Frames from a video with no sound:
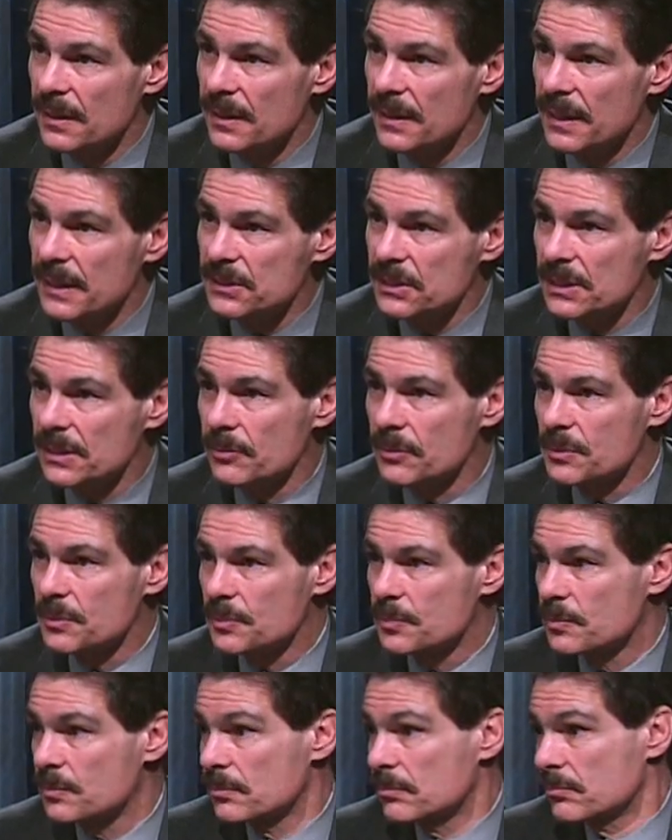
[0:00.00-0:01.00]
And she was
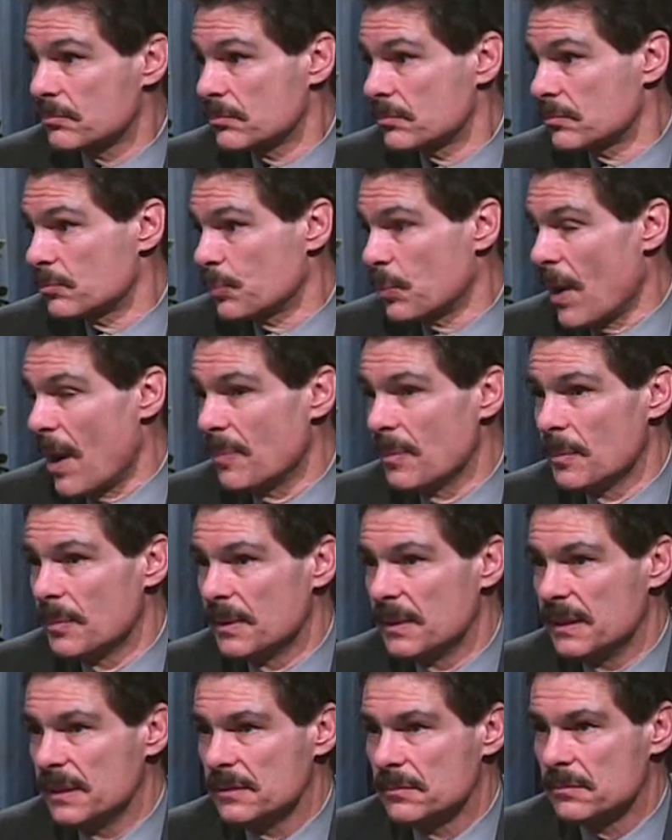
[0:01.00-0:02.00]

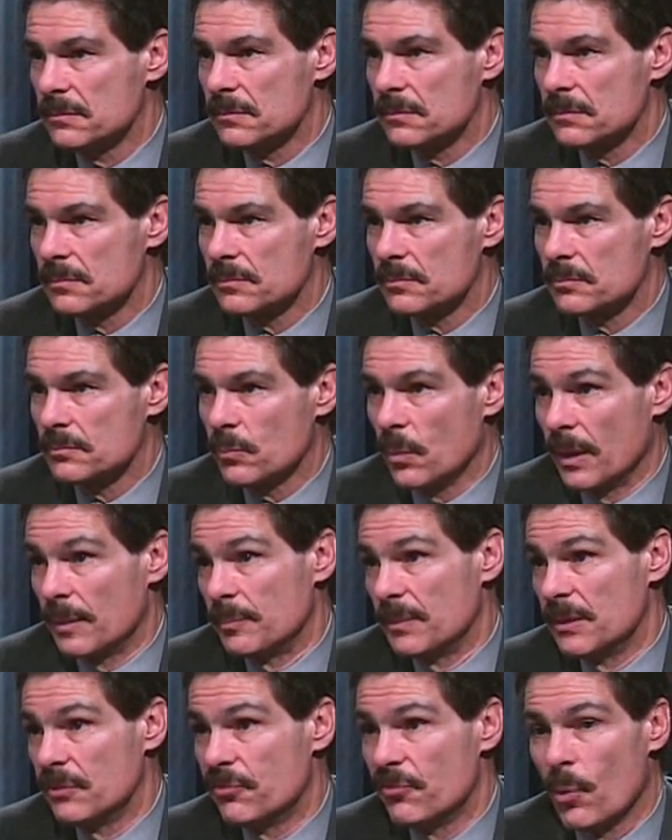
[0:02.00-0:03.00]
probably, what,
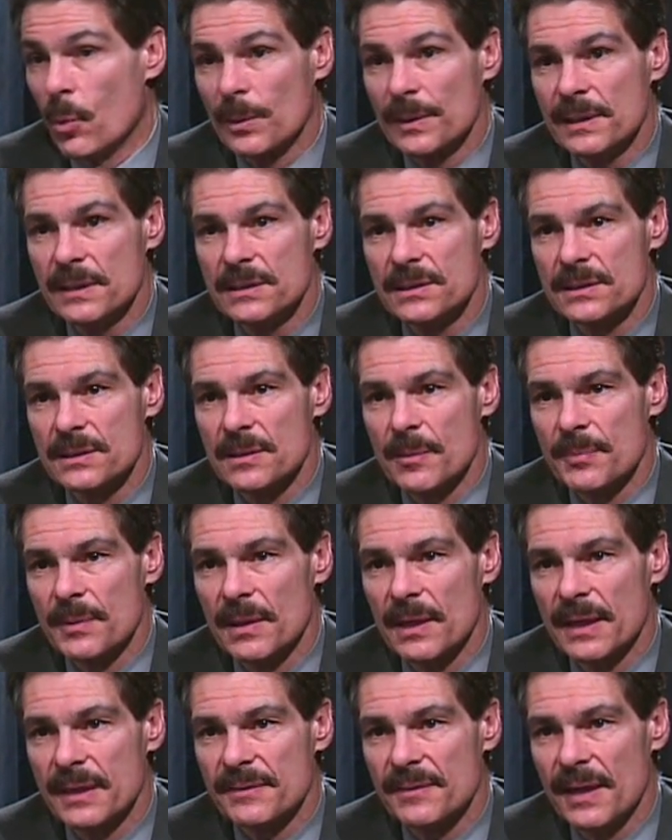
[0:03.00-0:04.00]
mid-40s, something
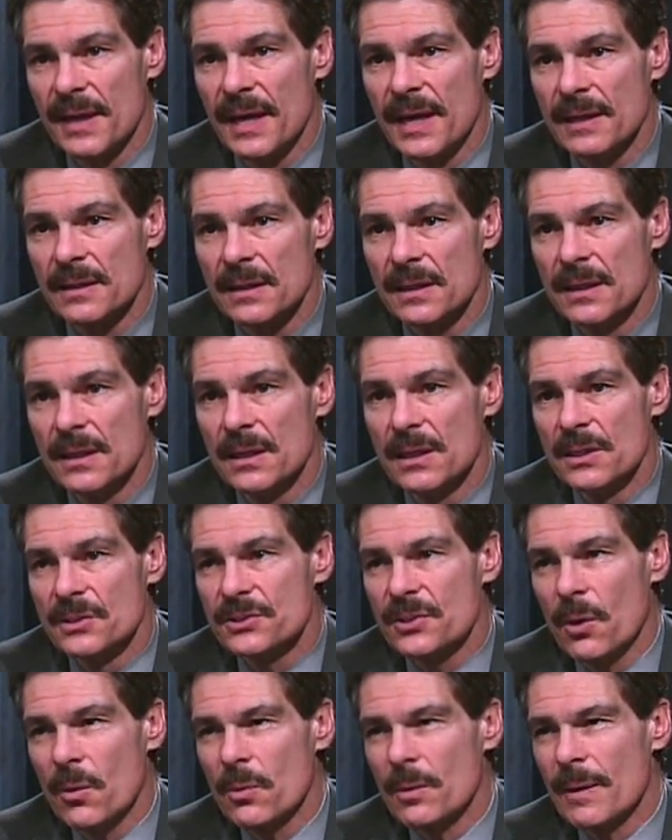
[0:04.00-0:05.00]
like that.
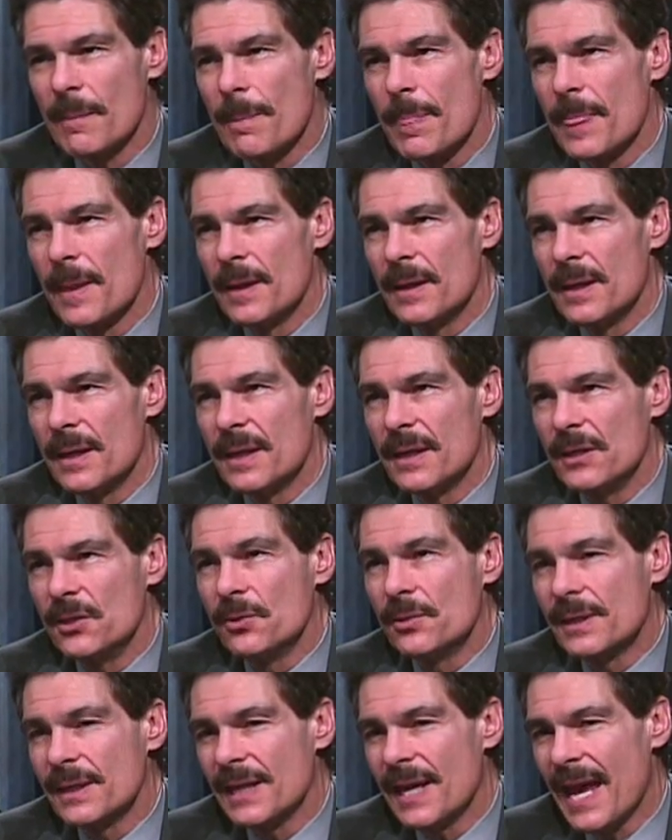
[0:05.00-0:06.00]
So you
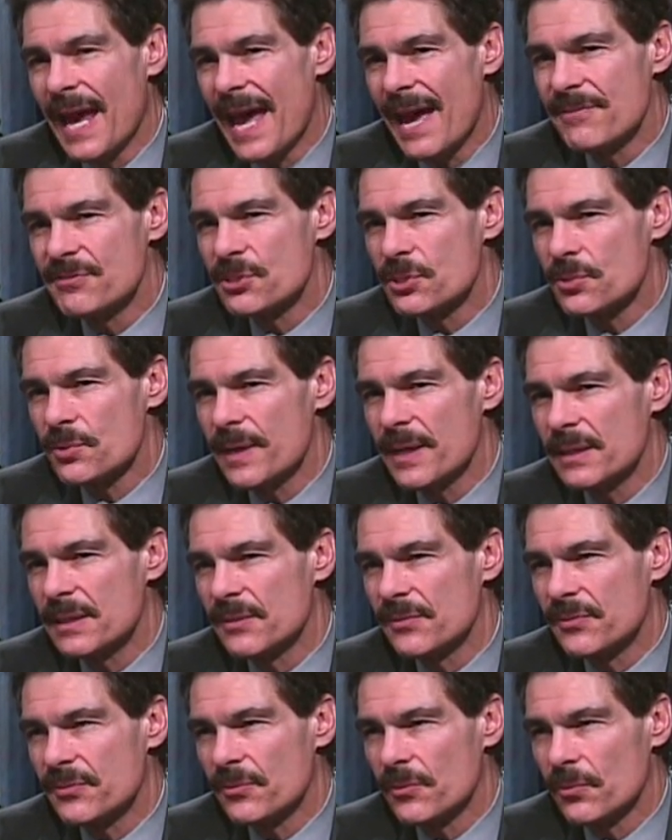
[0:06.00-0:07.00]
can have strength
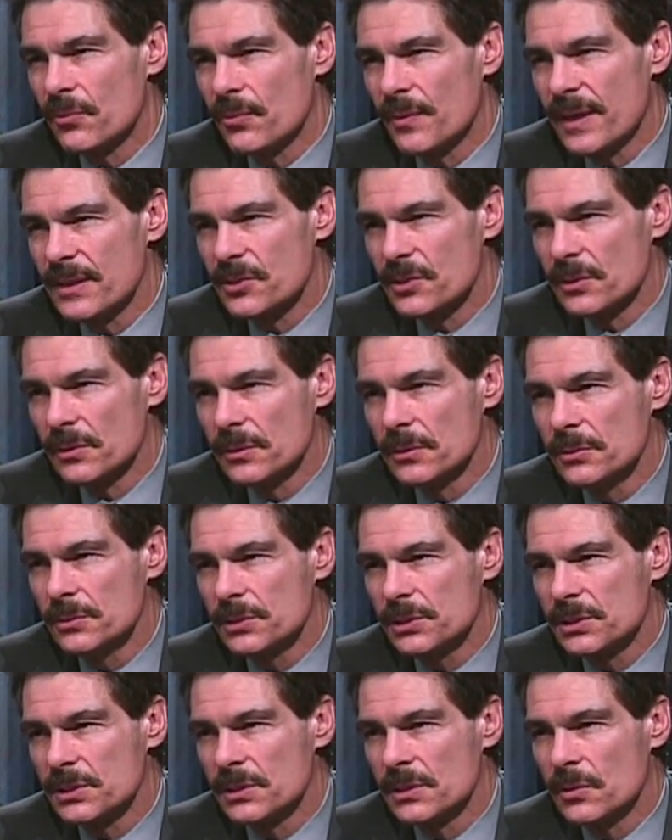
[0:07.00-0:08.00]
of
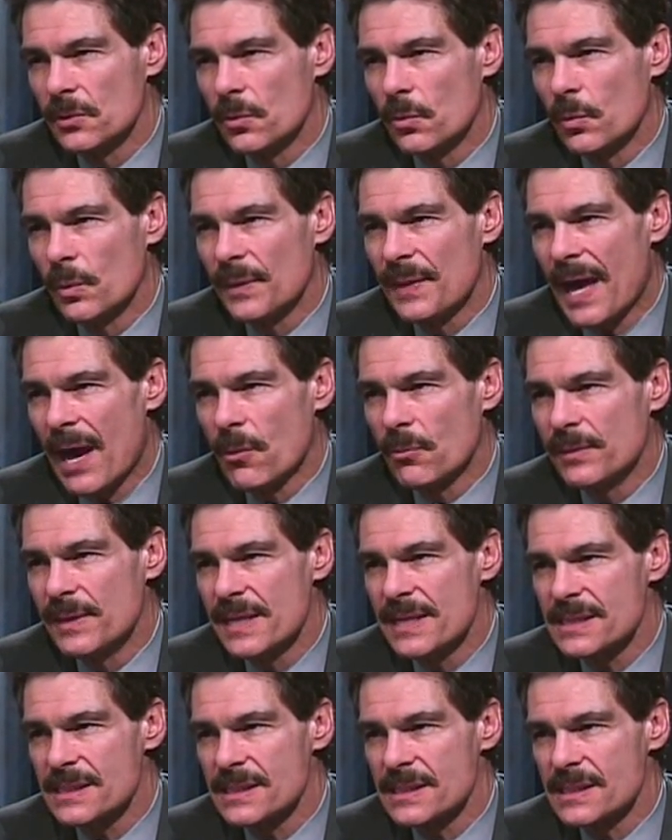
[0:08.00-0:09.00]
resolution without
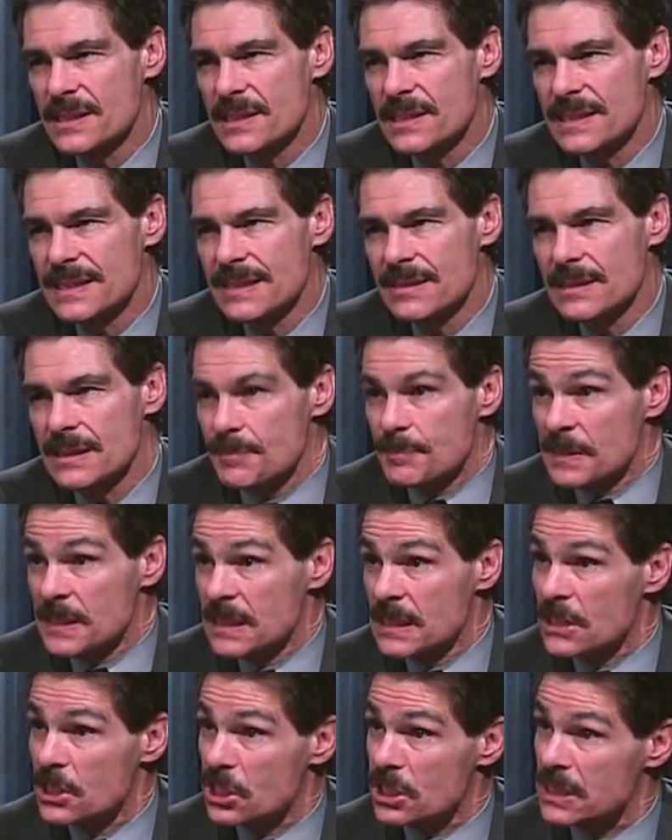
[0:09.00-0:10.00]
necessarily
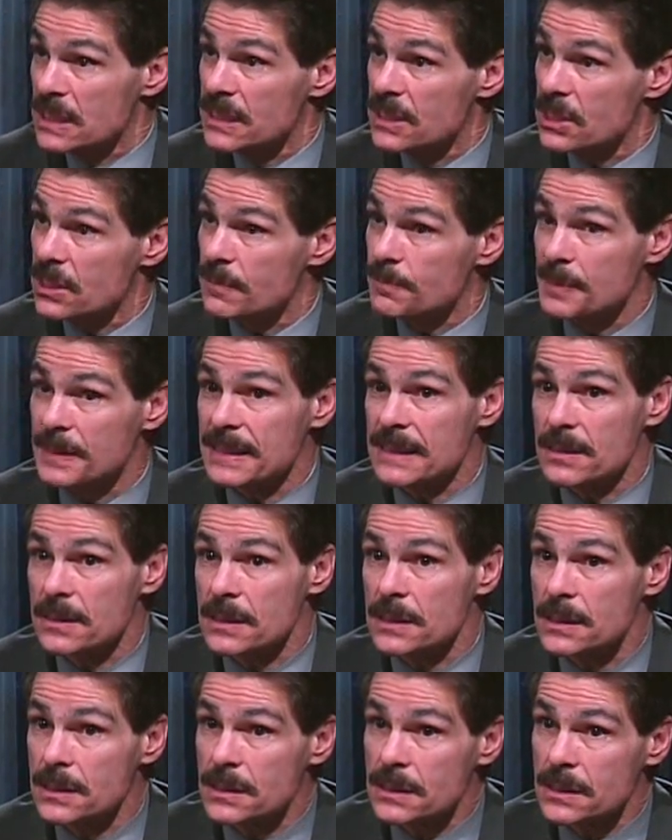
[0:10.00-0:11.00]
being intense about it.